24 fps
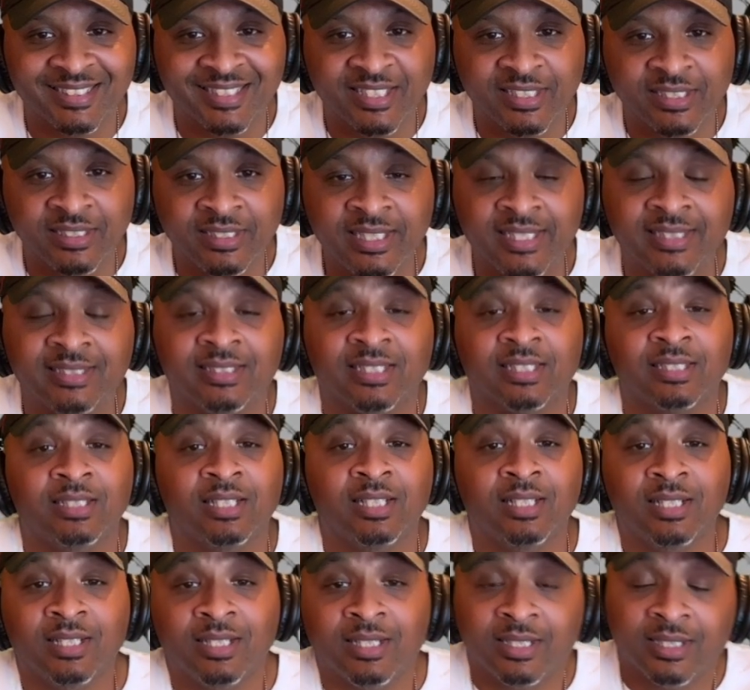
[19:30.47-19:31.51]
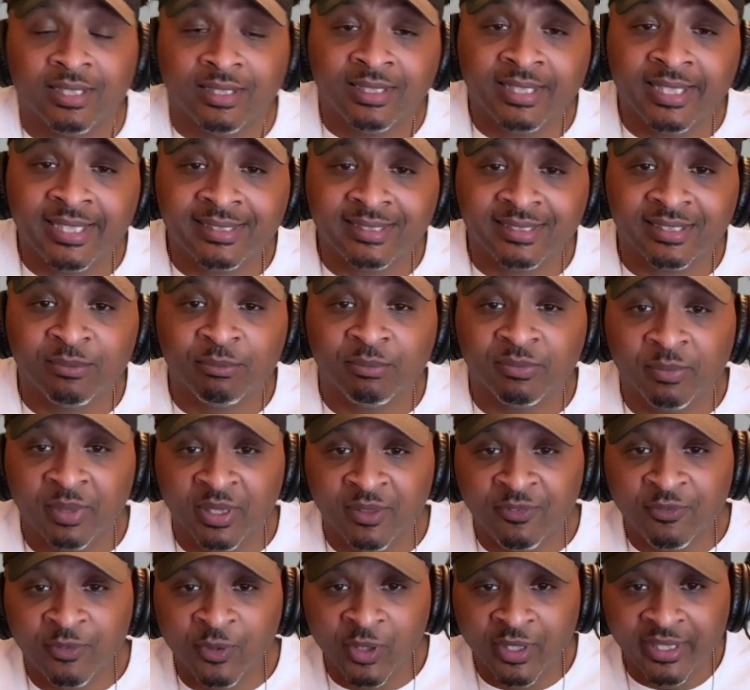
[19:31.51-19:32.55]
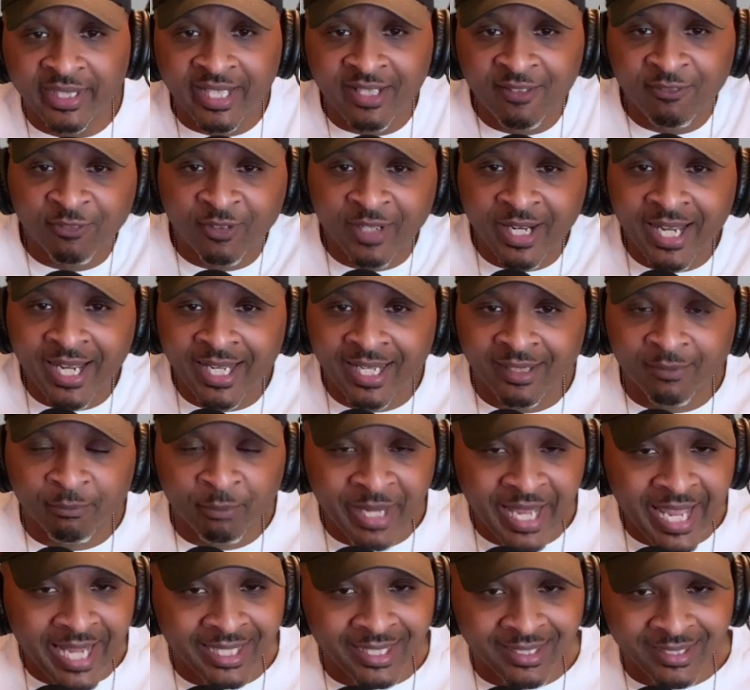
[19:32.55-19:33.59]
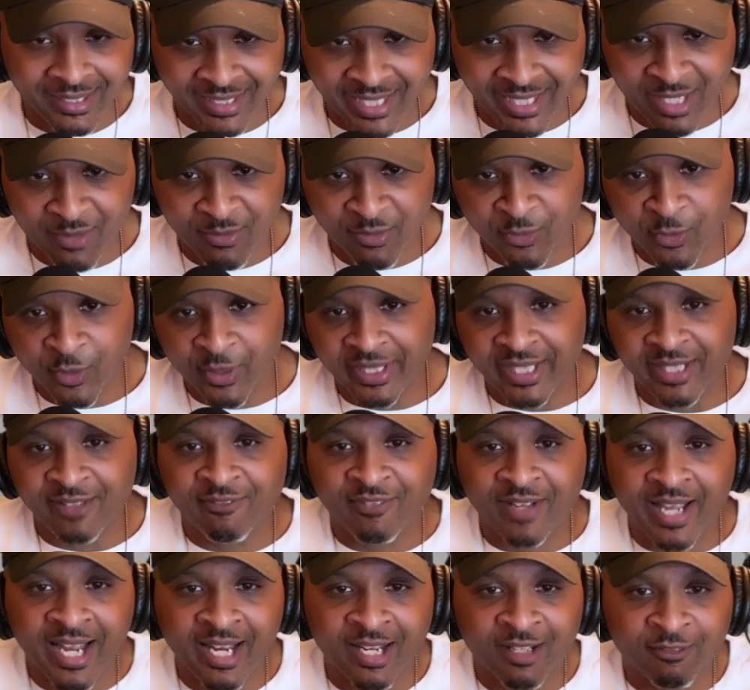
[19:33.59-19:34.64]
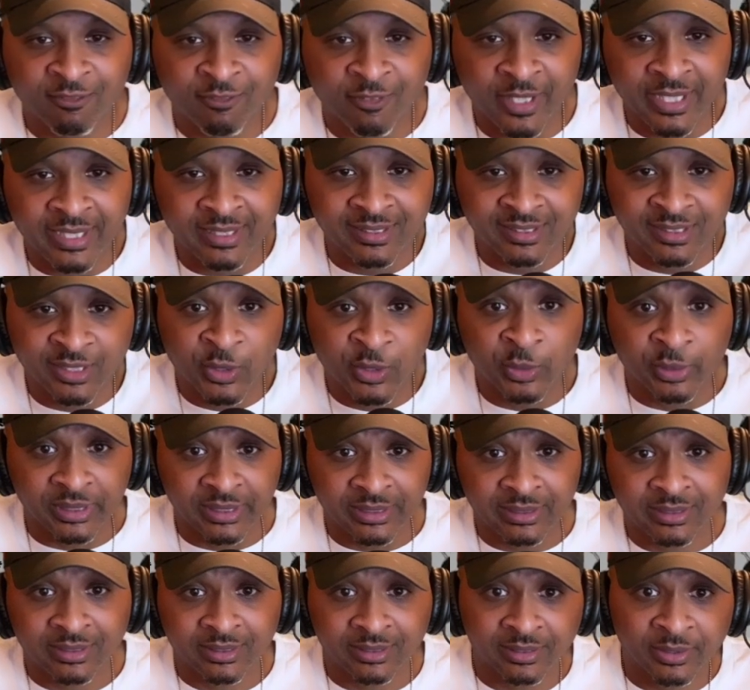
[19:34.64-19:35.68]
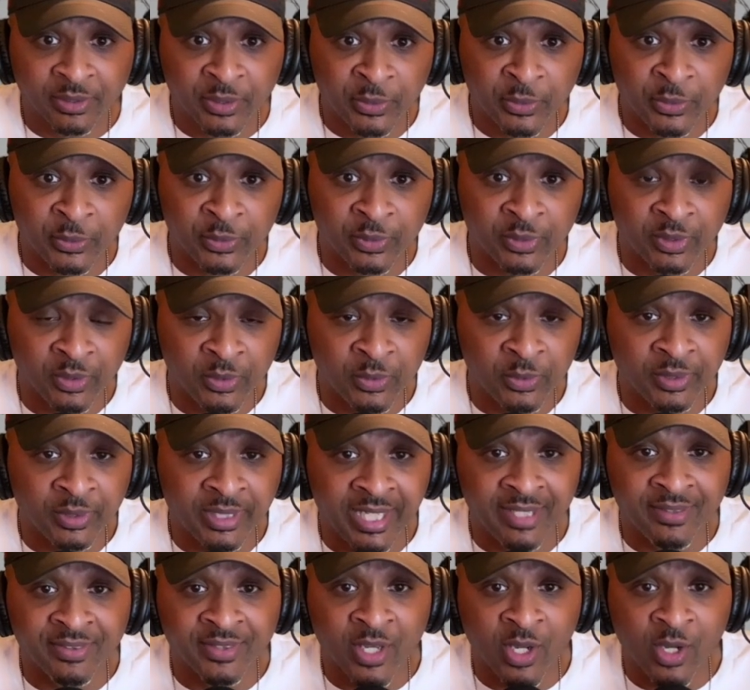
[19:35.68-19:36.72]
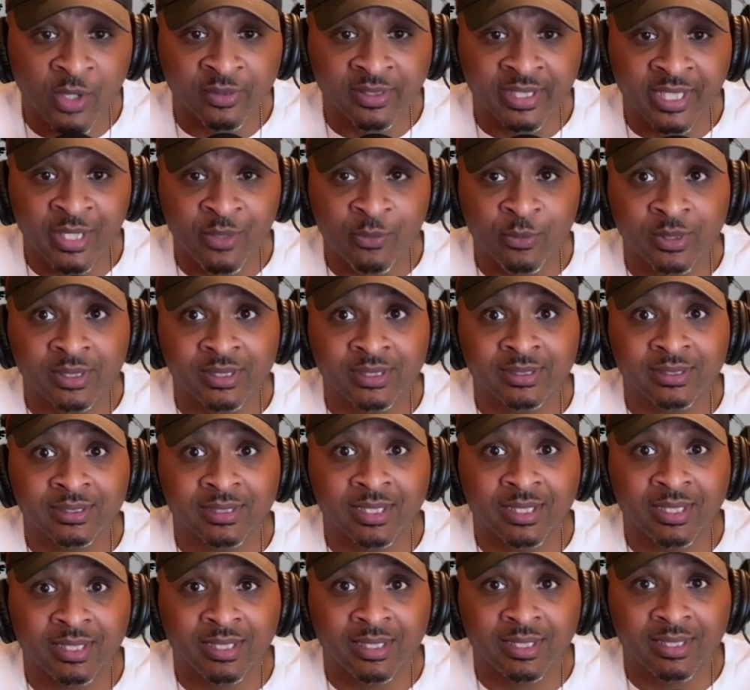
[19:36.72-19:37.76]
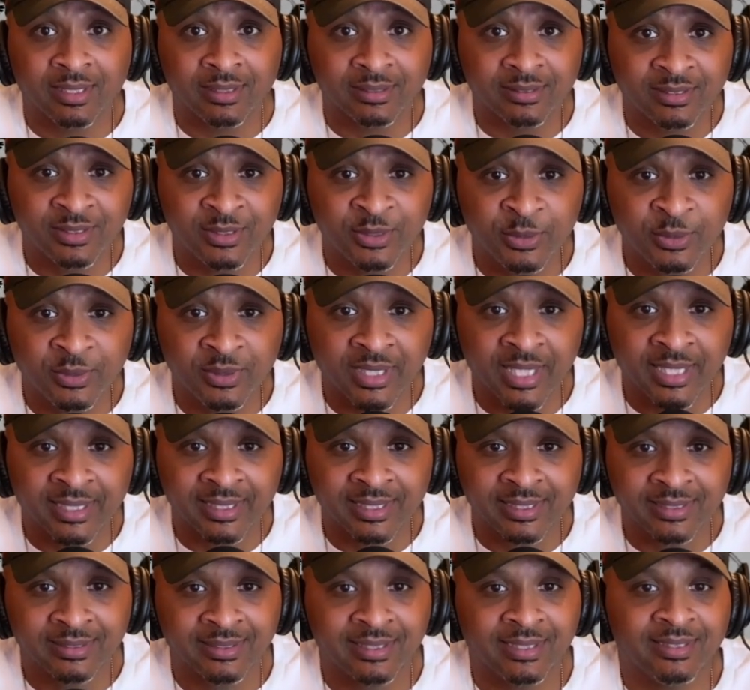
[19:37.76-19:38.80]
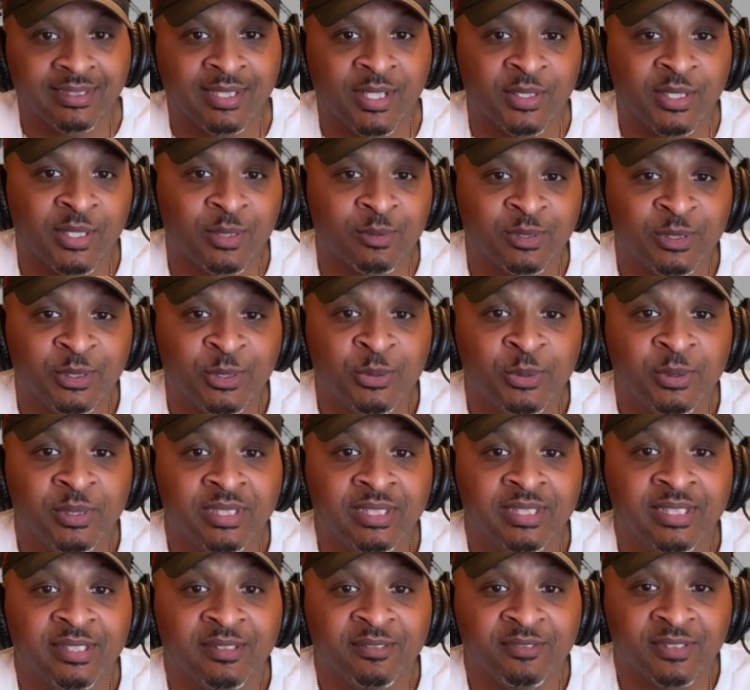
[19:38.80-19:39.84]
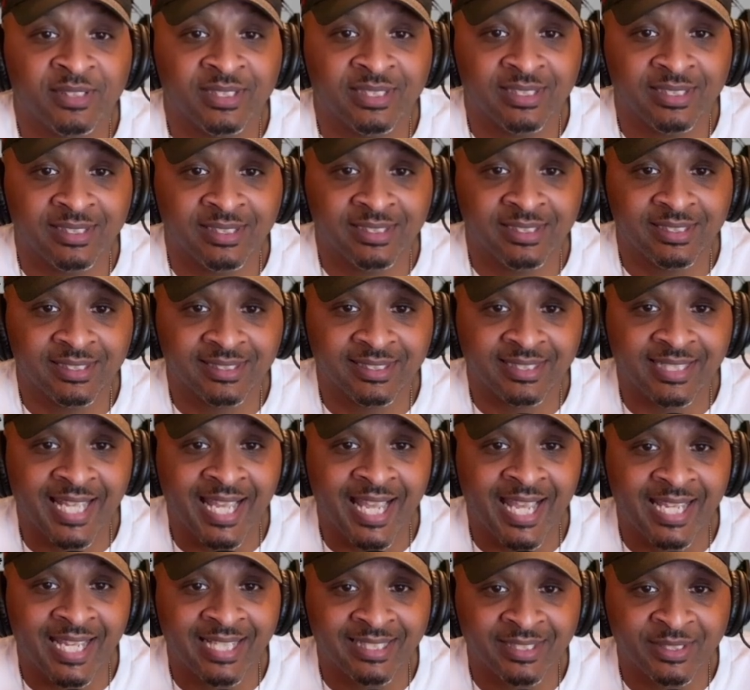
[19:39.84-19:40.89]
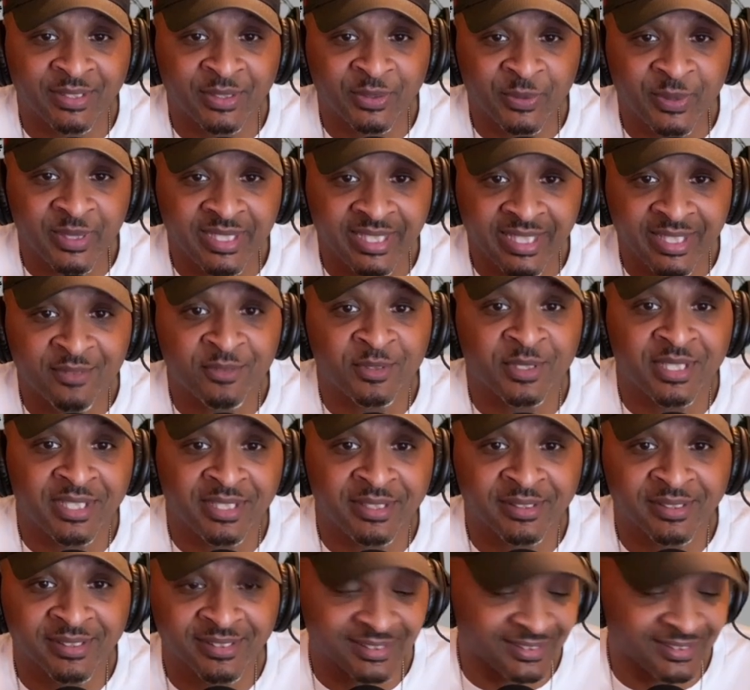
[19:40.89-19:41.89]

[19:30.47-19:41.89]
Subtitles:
listen. Before they fired Frank Solich, who they thought they was they thought it was too good for 9-3 every year.